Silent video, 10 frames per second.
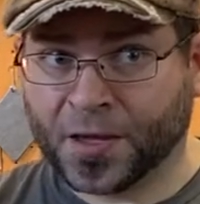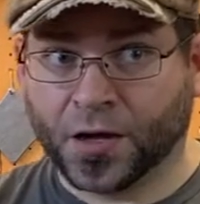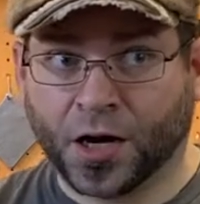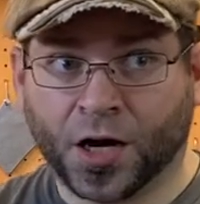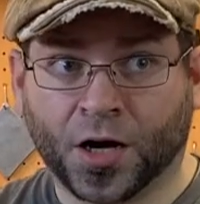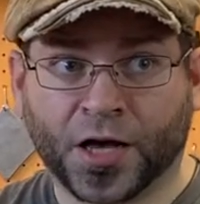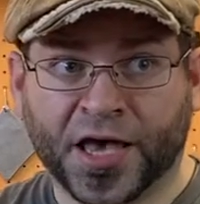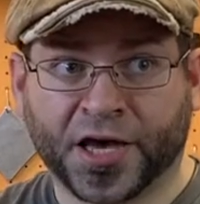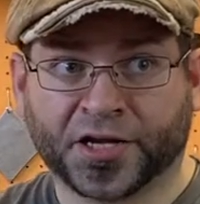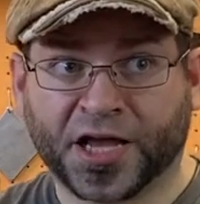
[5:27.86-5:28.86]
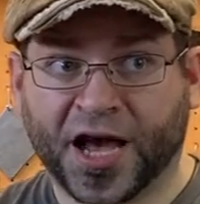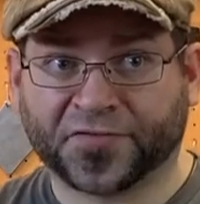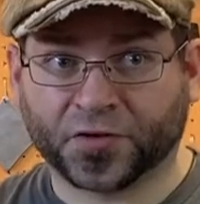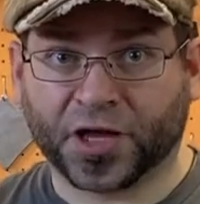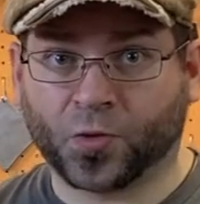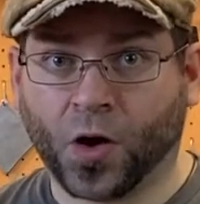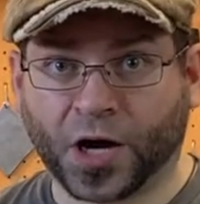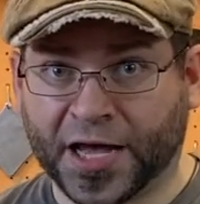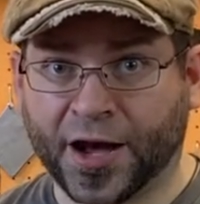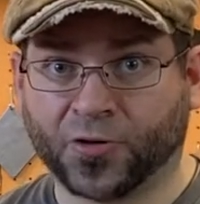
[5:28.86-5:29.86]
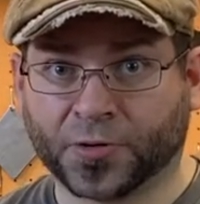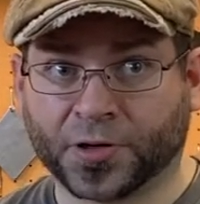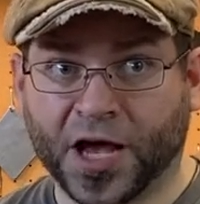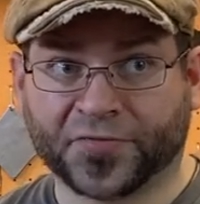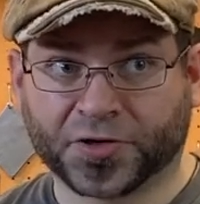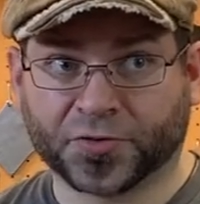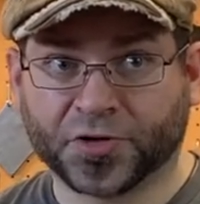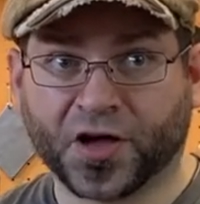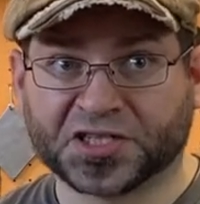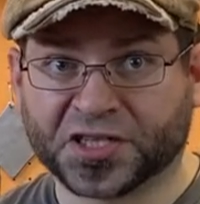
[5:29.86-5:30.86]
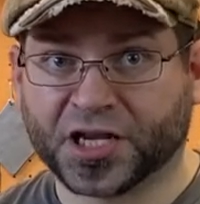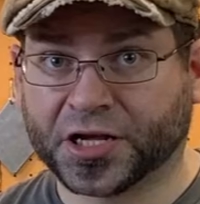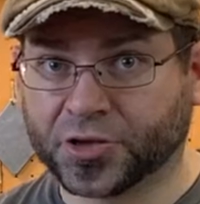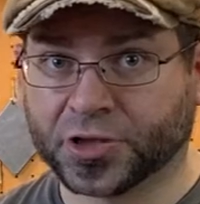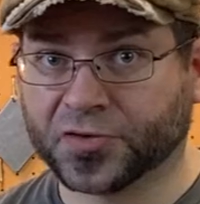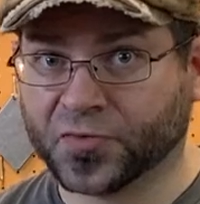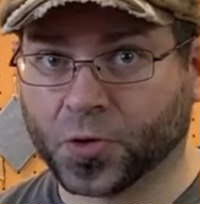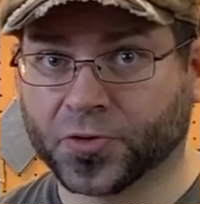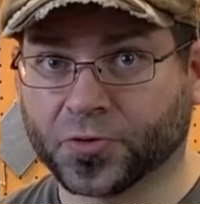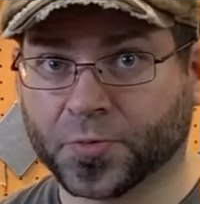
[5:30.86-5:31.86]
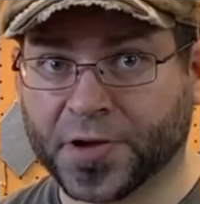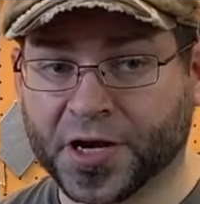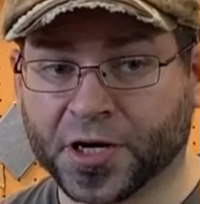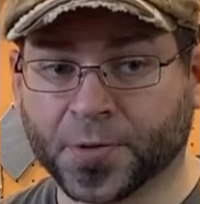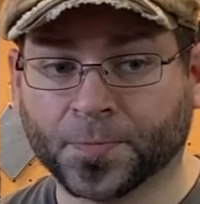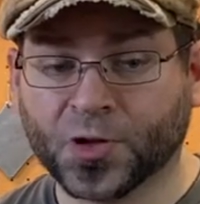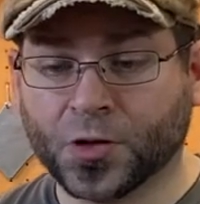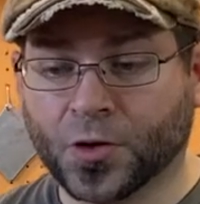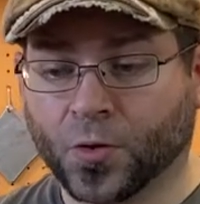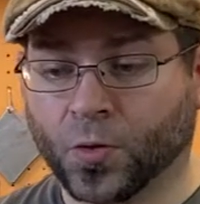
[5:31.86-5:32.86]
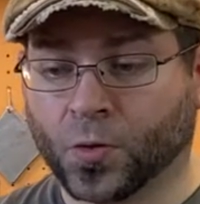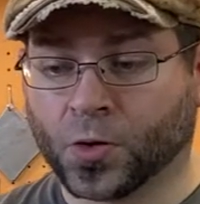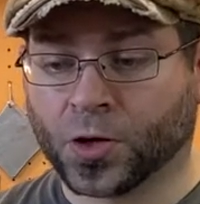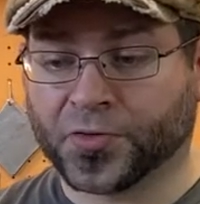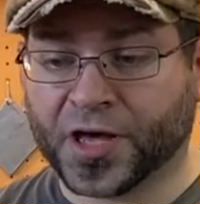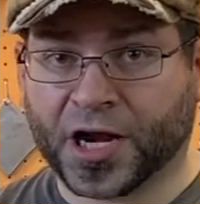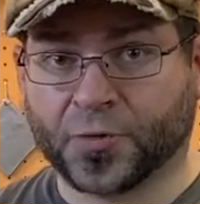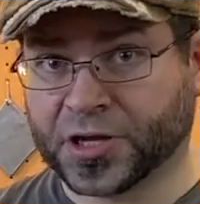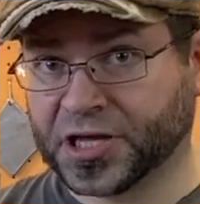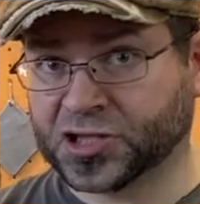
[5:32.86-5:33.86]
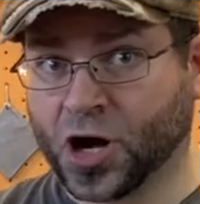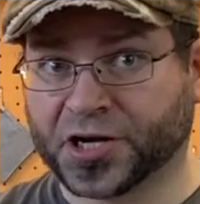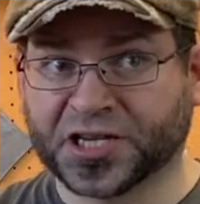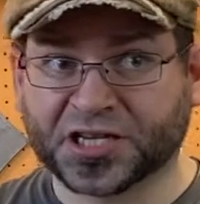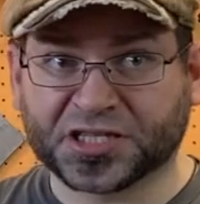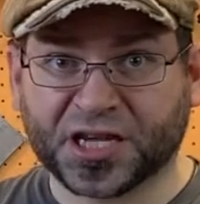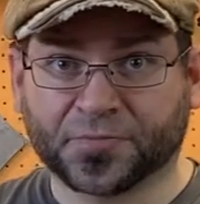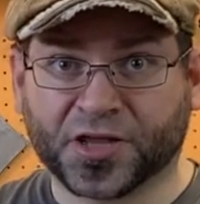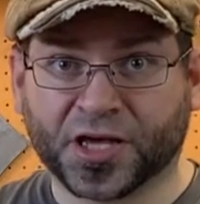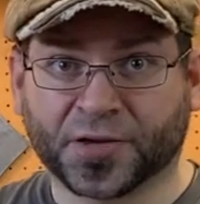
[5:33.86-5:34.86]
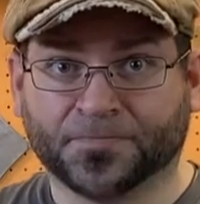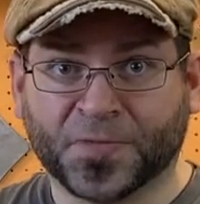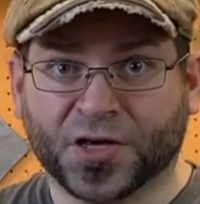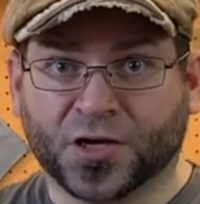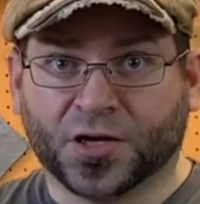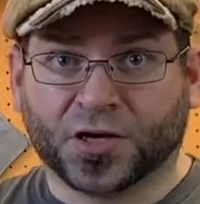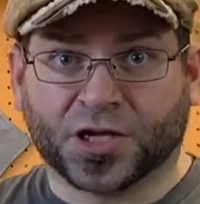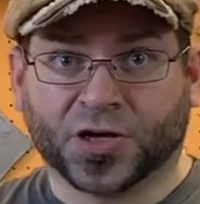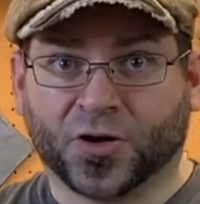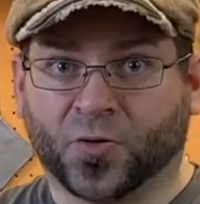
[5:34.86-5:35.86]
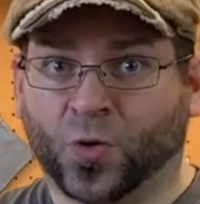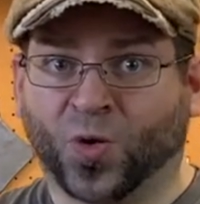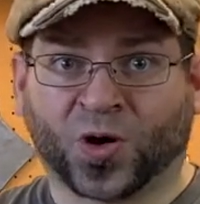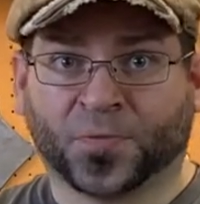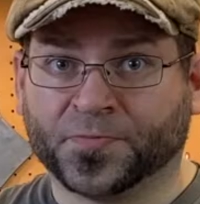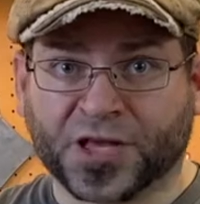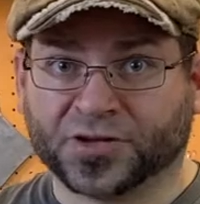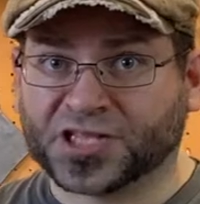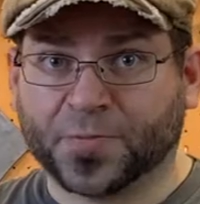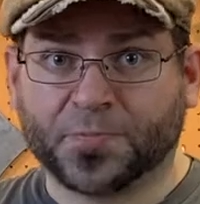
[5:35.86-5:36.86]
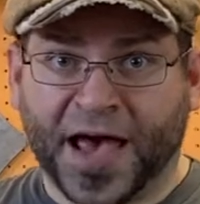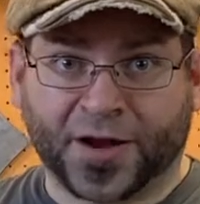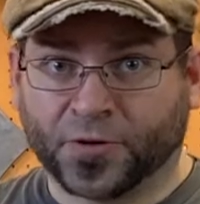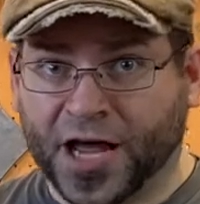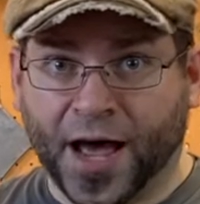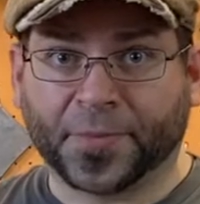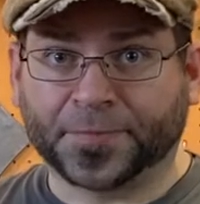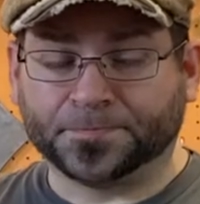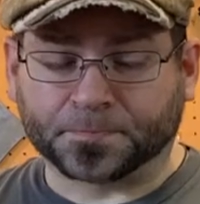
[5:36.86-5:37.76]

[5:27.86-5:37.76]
and have to like walk out after realizing that I couldn't afford the repair, or that I would get talked into something, or something bad would happen.